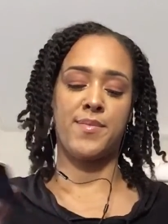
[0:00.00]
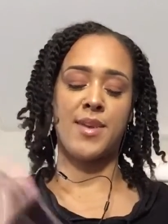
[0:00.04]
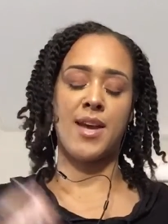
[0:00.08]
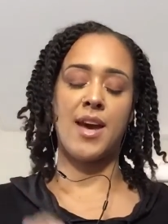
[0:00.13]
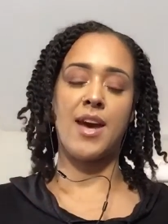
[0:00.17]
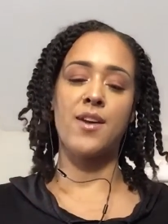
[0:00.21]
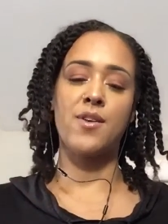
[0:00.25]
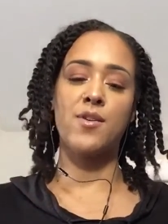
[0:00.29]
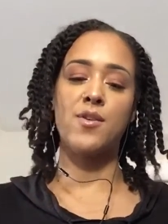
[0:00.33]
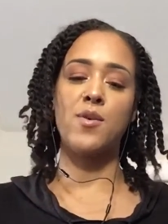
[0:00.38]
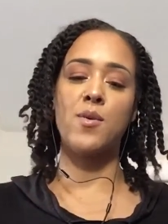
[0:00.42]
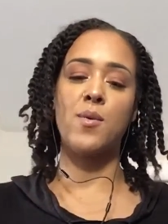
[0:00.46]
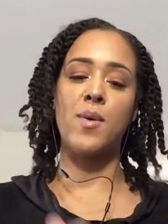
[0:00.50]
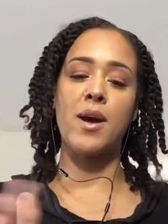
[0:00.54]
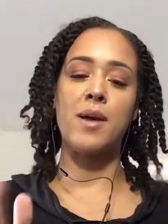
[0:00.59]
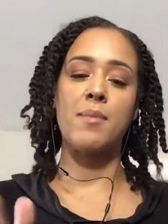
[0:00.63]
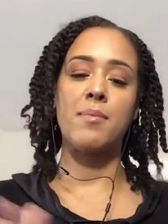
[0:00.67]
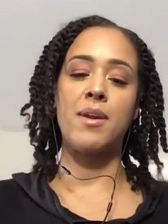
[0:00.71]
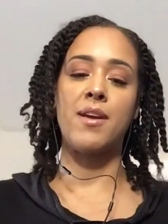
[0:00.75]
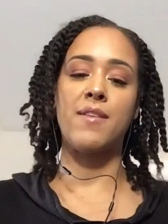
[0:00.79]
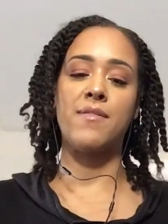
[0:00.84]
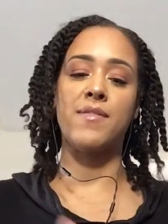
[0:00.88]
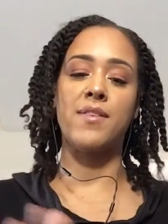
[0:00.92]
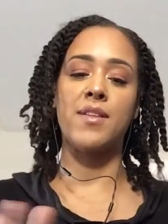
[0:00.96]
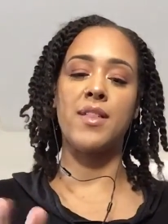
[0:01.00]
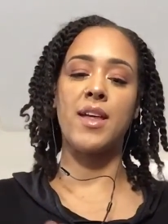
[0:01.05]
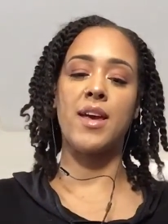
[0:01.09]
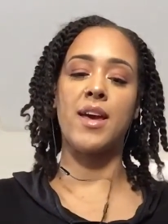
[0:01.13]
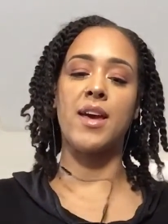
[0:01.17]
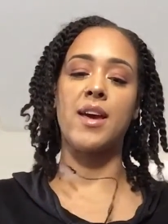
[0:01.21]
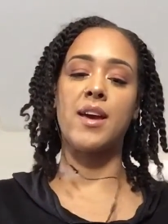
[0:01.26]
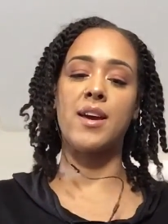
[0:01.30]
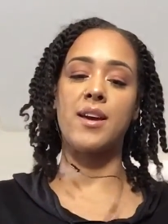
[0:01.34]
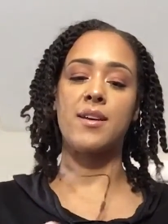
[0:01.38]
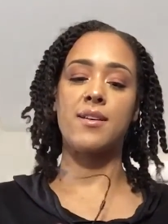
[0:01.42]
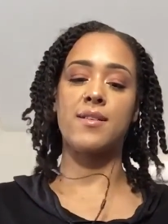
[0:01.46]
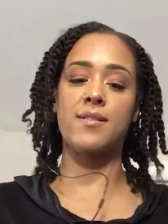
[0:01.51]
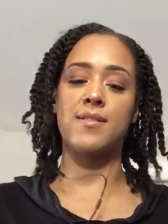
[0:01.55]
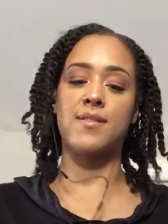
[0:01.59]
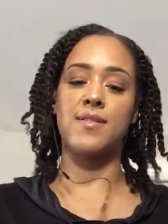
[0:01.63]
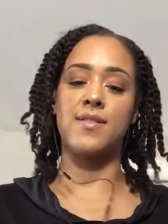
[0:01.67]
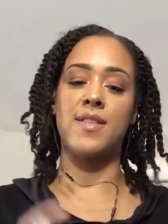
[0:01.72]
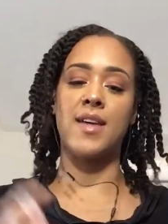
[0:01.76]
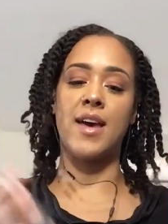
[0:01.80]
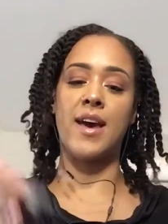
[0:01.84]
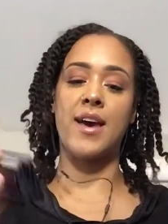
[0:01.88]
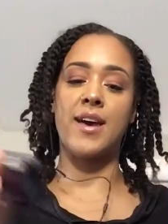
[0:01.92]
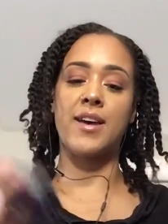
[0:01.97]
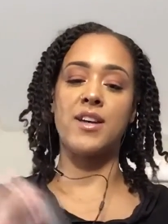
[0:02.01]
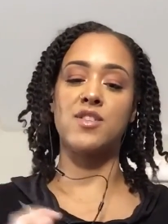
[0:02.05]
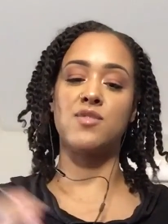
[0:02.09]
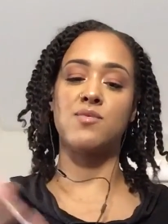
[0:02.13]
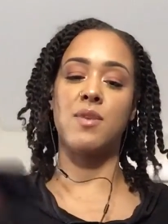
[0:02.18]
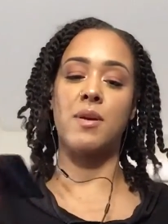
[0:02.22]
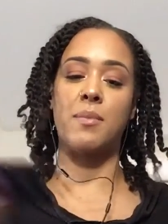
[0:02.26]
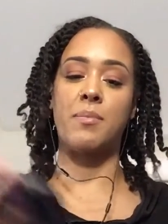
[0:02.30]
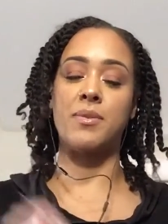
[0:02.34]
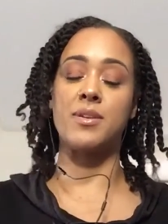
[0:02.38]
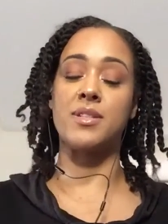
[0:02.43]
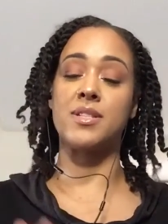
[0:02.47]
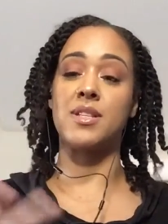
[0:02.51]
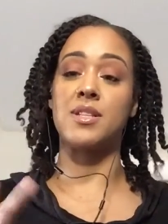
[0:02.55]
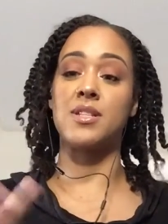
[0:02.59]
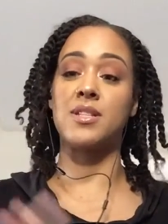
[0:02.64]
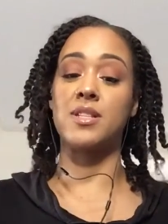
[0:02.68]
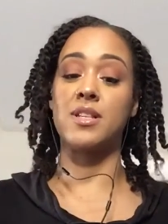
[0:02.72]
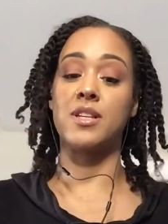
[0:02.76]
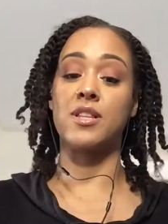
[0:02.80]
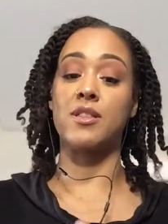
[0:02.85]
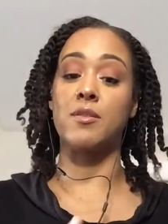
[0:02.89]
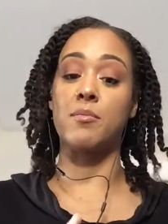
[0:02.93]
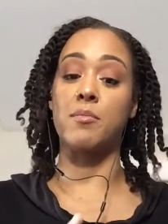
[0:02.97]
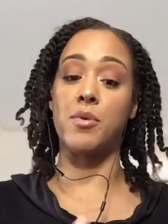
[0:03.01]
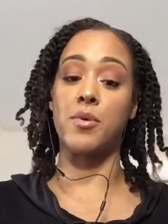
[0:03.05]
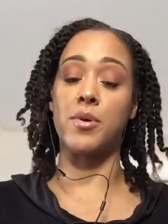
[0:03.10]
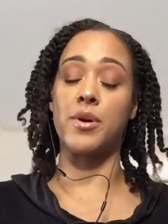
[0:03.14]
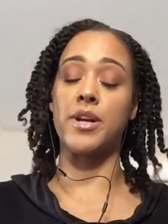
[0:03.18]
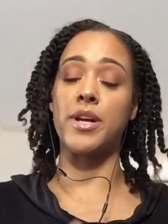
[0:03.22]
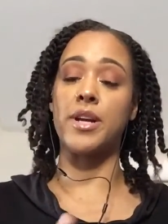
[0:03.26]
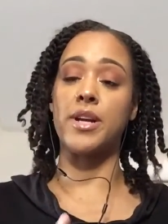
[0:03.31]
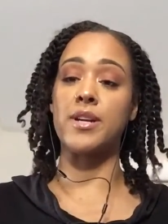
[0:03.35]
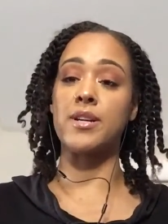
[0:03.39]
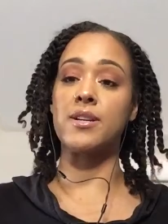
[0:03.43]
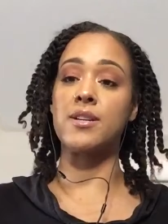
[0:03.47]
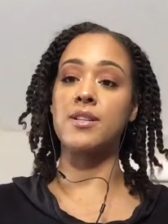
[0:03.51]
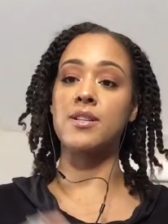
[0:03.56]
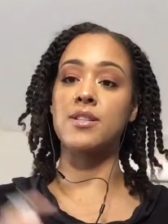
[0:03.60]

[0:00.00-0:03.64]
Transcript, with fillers: I don't know why, but I feel like that is representing the morning.